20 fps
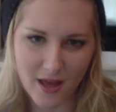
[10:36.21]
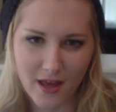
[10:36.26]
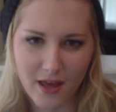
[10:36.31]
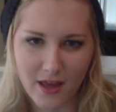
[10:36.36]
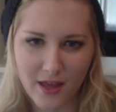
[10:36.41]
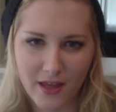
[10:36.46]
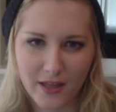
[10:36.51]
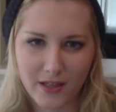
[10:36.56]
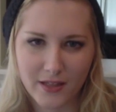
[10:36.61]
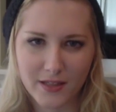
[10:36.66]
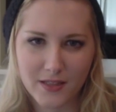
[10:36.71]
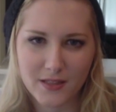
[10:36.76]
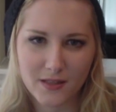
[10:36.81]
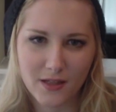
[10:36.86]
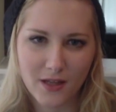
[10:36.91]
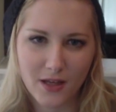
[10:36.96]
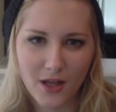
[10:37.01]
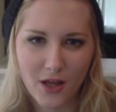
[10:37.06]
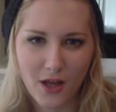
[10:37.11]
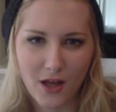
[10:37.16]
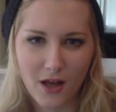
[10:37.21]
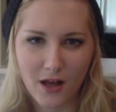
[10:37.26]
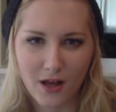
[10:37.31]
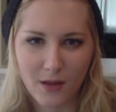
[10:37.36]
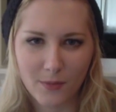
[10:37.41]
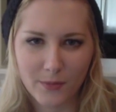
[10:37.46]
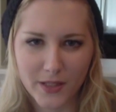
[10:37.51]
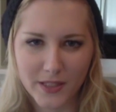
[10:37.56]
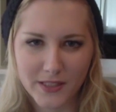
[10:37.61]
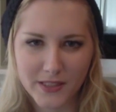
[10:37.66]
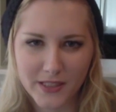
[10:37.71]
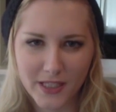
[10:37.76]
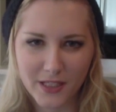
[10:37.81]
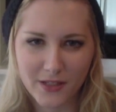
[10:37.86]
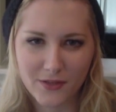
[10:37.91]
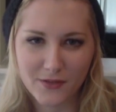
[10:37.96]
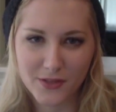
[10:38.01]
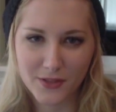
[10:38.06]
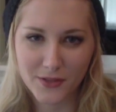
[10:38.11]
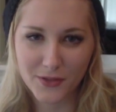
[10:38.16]
and I'll be
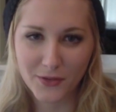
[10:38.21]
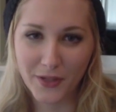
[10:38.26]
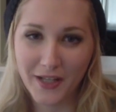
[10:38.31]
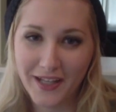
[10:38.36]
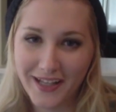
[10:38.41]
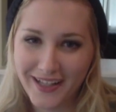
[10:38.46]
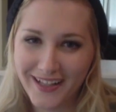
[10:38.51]
seeing you soon